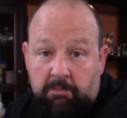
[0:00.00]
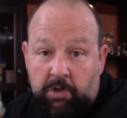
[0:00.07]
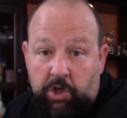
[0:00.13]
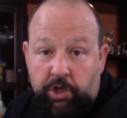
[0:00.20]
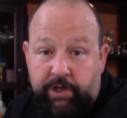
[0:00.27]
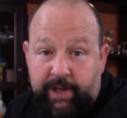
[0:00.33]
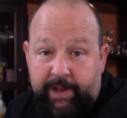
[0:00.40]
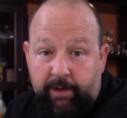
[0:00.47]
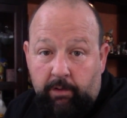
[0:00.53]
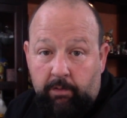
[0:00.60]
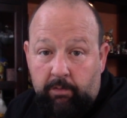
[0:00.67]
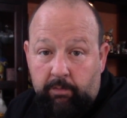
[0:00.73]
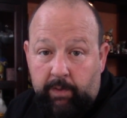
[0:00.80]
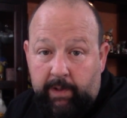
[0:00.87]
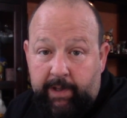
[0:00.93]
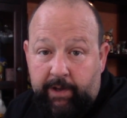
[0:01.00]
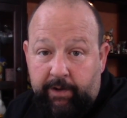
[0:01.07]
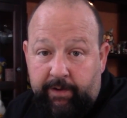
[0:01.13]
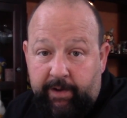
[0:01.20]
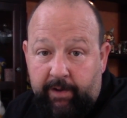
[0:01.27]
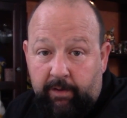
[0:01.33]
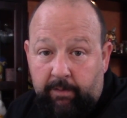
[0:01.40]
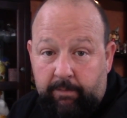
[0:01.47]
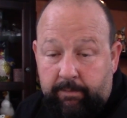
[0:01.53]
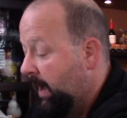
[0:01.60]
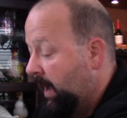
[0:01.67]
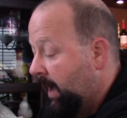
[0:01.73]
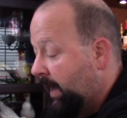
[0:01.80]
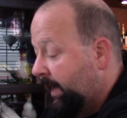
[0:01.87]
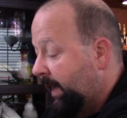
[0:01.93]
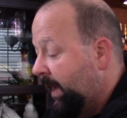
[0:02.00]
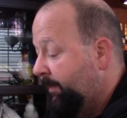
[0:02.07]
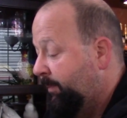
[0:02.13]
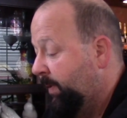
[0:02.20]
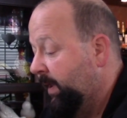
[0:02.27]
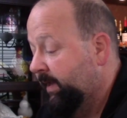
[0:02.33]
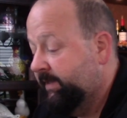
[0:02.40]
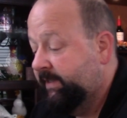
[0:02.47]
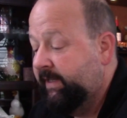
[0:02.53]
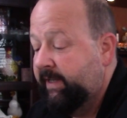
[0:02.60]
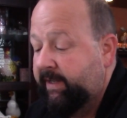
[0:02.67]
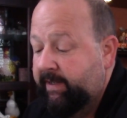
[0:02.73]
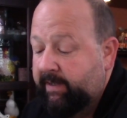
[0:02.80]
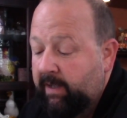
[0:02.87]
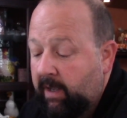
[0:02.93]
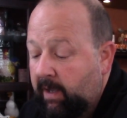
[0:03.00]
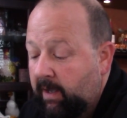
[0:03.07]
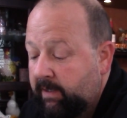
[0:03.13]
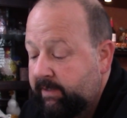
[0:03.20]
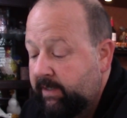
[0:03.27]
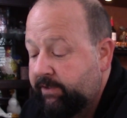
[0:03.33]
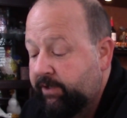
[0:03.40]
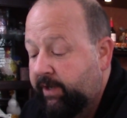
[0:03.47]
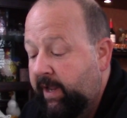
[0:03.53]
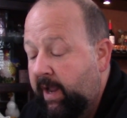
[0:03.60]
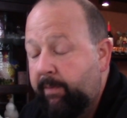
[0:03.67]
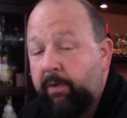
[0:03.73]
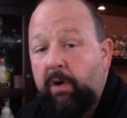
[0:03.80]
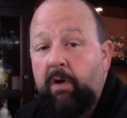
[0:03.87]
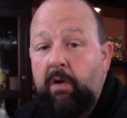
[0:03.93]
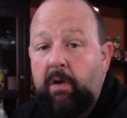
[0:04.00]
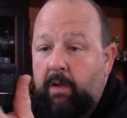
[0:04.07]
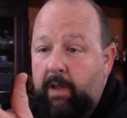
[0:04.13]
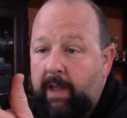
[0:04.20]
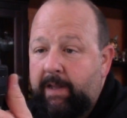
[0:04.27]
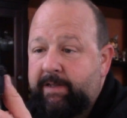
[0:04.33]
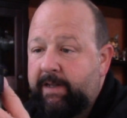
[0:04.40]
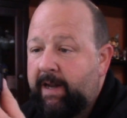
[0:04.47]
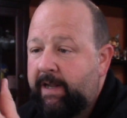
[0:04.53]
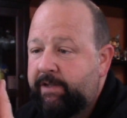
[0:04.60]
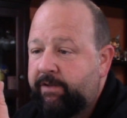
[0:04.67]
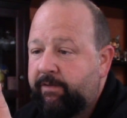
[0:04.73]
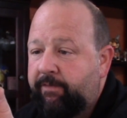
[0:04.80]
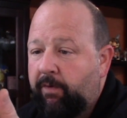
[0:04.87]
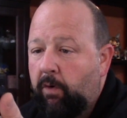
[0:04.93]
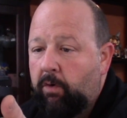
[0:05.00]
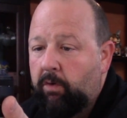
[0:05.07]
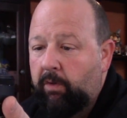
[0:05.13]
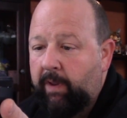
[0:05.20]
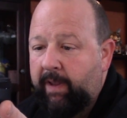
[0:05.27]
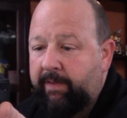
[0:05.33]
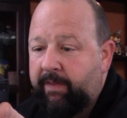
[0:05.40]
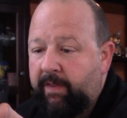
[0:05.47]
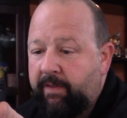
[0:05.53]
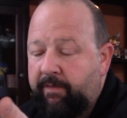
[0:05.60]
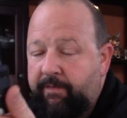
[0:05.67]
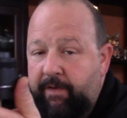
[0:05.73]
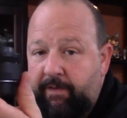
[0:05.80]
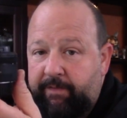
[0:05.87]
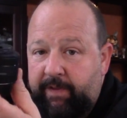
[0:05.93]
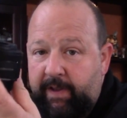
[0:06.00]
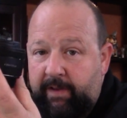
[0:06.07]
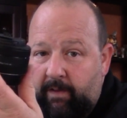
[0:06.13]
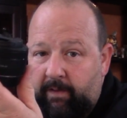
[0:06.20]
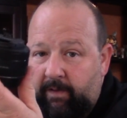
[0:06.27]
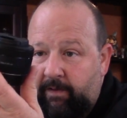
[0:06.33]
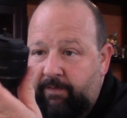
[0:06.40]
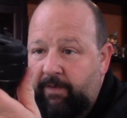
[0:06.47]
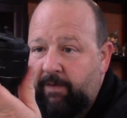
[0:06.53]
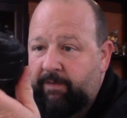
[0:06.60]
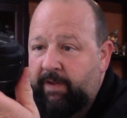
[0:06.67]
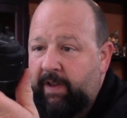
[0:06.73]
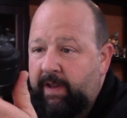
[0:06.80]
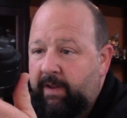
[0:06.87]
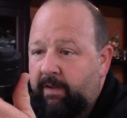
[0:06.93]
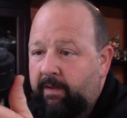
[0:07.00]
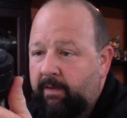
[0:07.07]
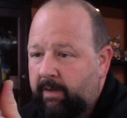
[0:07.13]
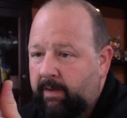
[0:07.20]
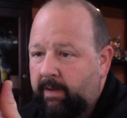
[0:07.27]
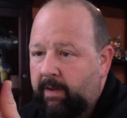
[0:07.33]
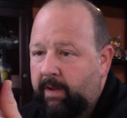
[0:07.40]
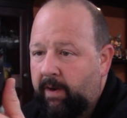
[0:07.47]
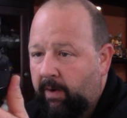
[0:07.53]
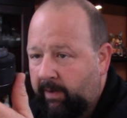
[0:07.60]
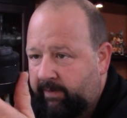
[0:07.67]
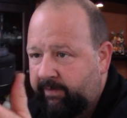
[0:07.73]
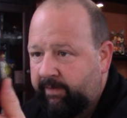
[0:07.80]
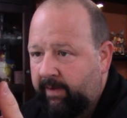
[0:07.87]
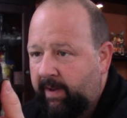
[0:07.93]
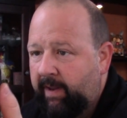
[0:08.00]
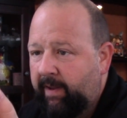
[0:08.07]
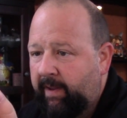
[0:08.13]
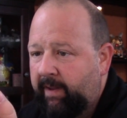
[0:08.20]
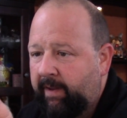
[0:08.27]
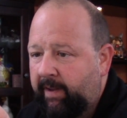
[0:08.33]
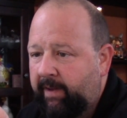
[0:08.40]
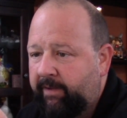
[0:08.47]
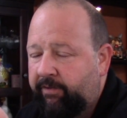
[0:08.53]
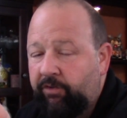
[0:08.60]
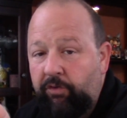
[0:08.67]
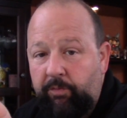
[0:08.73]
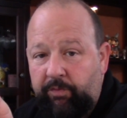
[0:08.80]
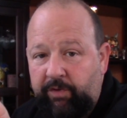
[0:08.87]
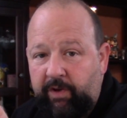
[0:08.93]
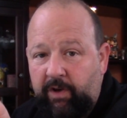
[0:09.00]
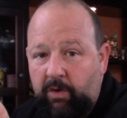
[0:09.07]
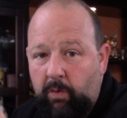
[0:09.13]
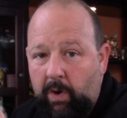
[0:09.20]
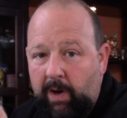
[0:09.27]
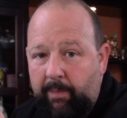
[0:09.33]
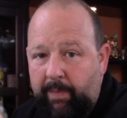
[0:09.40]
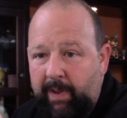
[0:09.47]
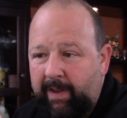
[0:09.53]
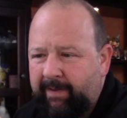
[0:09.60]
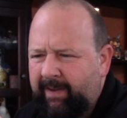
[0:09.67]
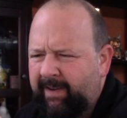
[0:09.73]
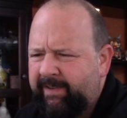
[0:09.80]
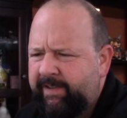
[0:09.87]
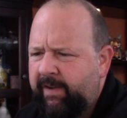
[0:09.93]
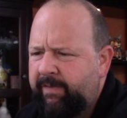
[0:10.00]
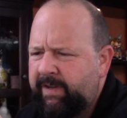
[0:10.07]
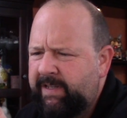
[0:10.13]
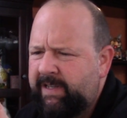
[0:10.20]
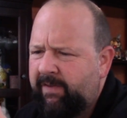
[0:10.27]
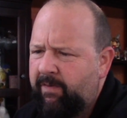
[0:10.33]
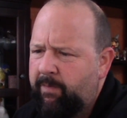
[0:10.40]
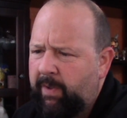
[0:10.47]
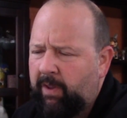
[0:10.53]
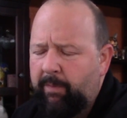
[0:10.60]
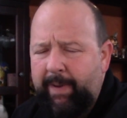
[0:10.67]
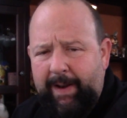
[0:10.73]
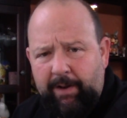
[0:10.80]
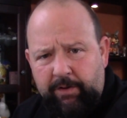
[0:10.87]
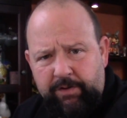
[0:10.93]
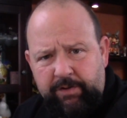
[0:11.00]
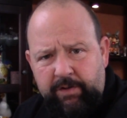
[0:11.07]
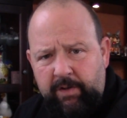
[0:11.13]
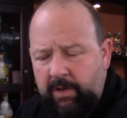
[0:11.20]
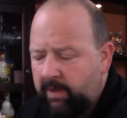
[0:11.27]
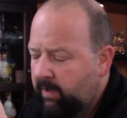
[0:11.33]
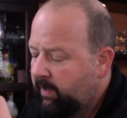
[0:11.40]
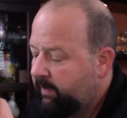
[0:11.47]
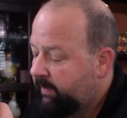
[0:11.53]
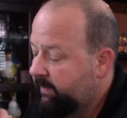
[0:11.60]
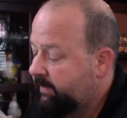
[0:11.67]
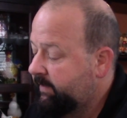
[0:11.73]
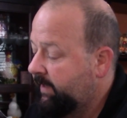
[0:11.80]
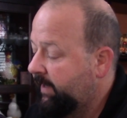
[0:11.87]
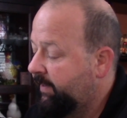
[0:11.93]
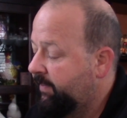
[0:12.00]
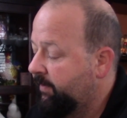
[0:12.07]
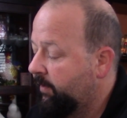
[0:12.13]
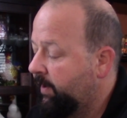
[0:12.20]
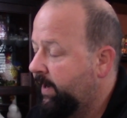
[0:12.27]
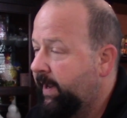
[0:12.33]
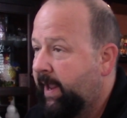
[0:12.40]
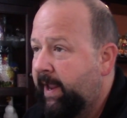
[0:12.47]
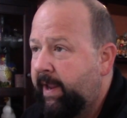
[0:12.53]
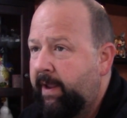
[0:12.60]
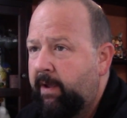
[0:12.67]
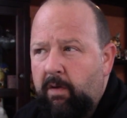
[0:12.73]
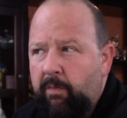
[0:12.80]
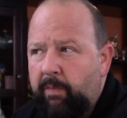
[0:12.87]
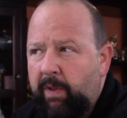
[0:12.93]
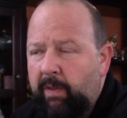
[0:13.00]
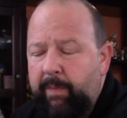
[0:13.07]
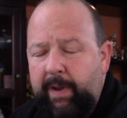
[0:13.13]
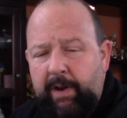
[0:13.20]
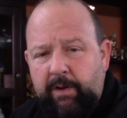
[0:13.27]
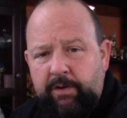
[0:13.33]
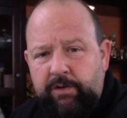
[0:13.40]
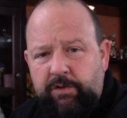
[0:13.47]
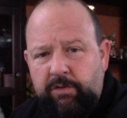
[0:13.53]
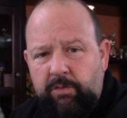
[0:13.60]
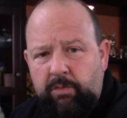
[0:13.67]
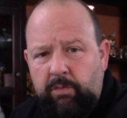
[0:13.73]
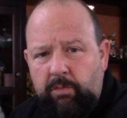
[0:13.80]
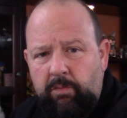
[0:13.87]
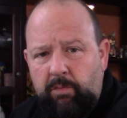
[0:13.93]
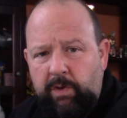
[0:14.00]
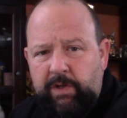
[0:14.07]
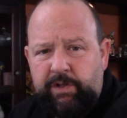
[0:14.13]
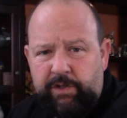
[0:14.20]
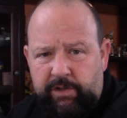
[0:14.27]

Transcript: good deal. Really good deal. On an APS-C sensor camera, it's a nicer focal length than the 50. This 50, you know, it zooms in quite a bit. It's like 77mm. This is like 38mm, which